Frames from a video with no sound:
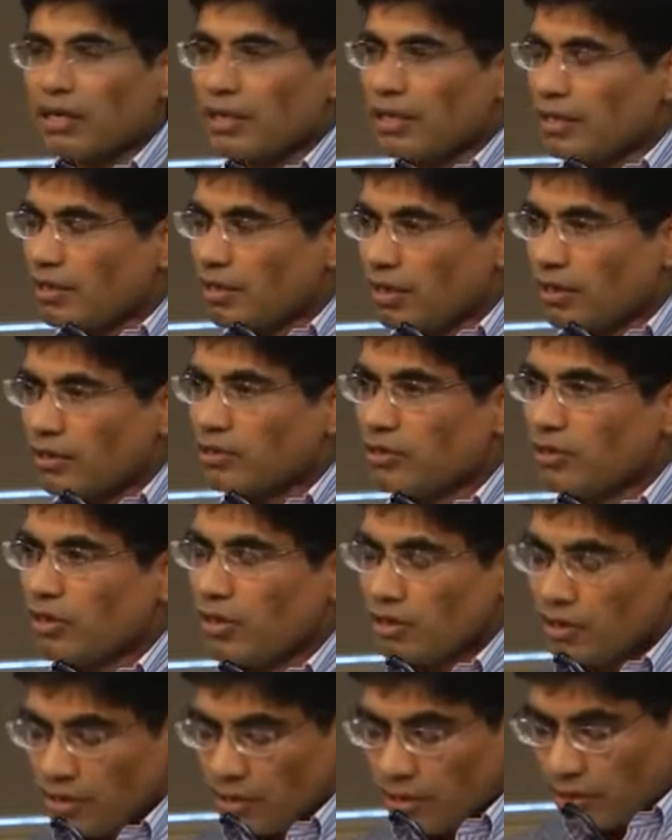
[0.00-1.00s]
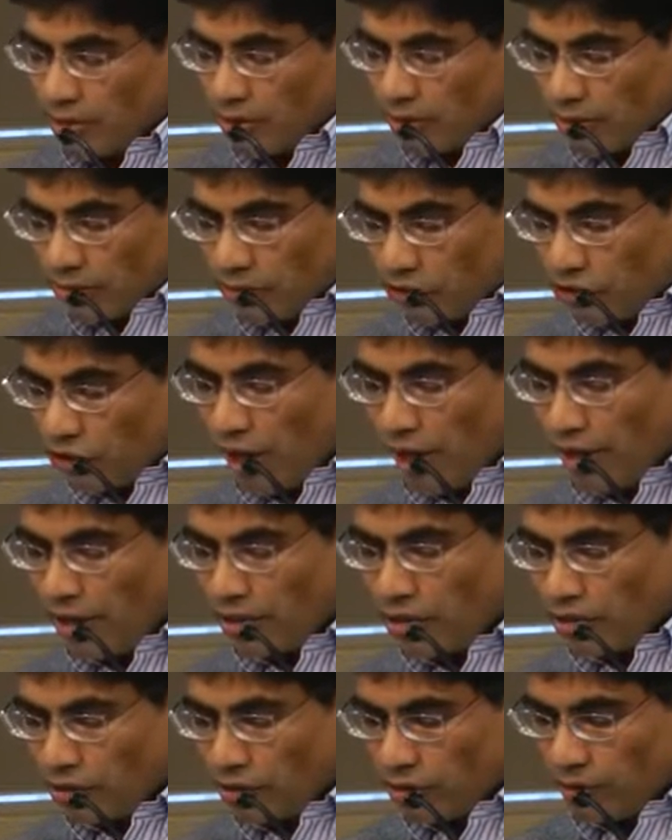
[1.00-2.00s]
It does not
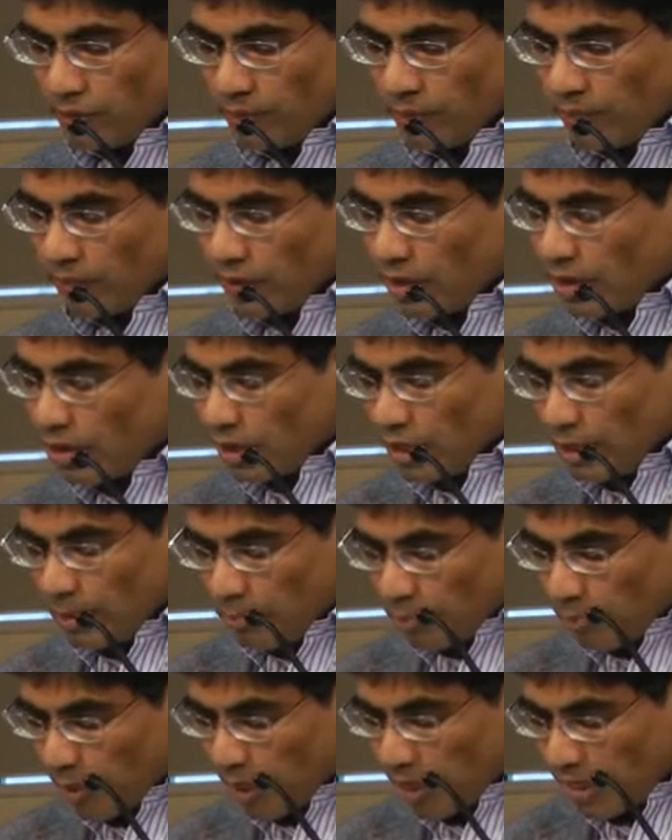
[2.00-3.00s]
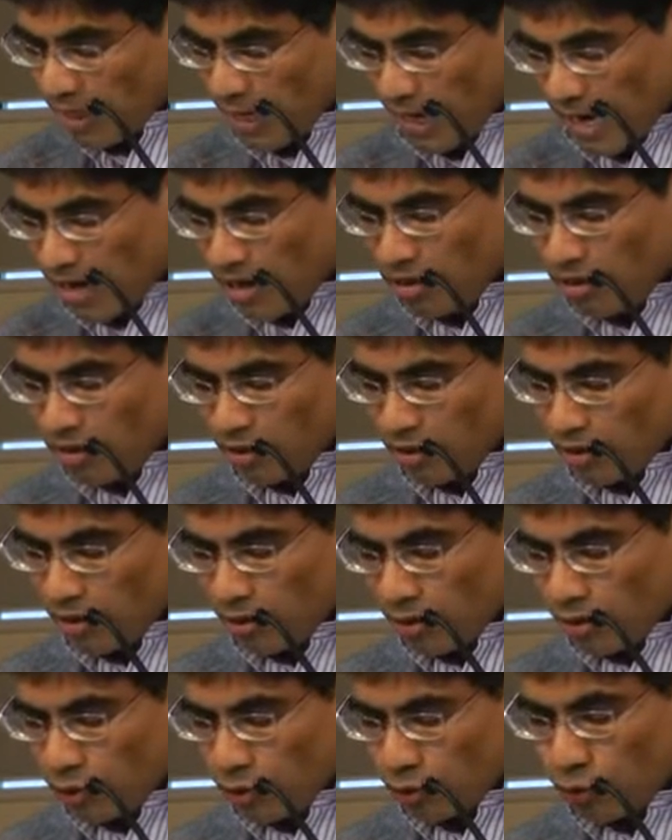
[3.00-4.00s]
change by
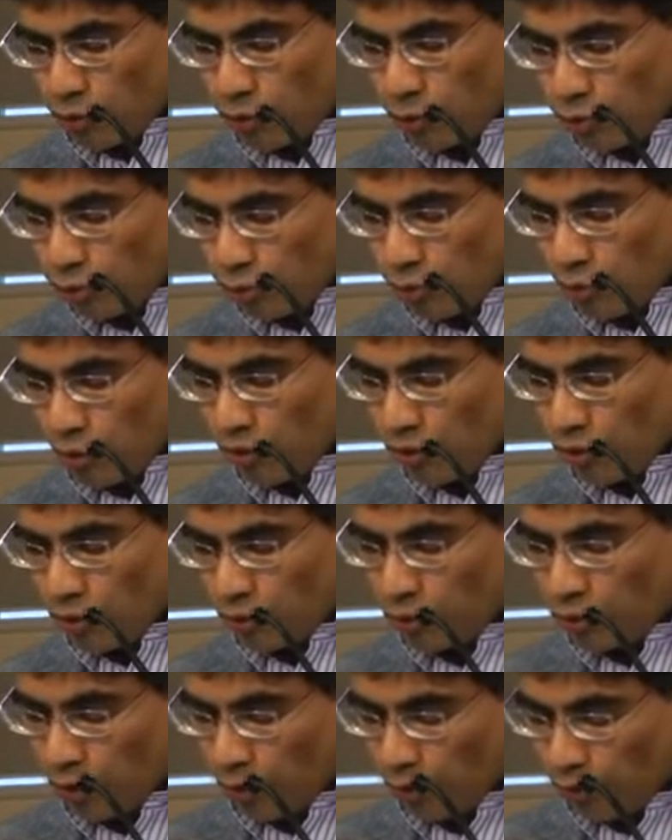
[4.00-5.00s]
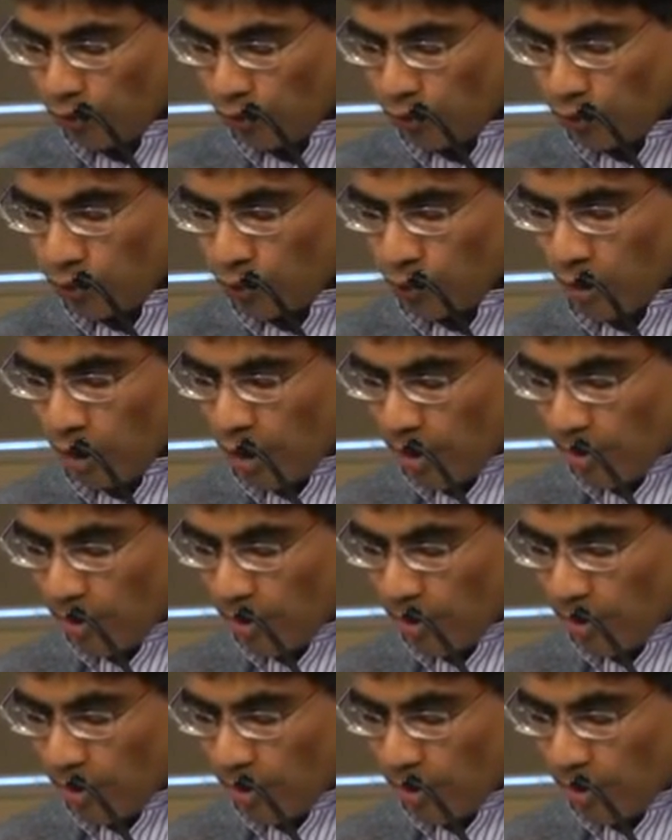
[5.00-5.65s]
anything you do or you don't do,